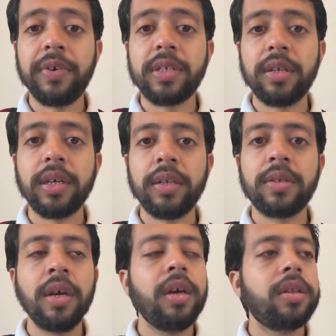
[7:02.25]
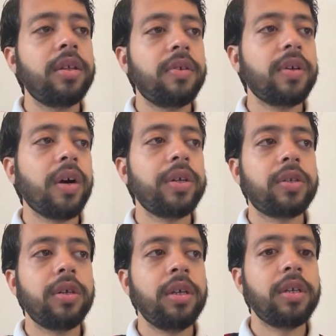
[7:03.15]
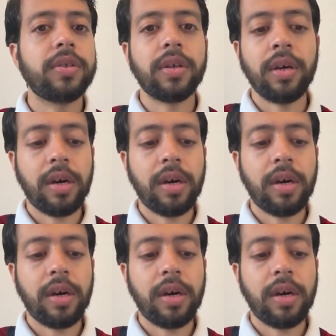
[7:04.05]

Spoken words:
a sentence. This is how it is.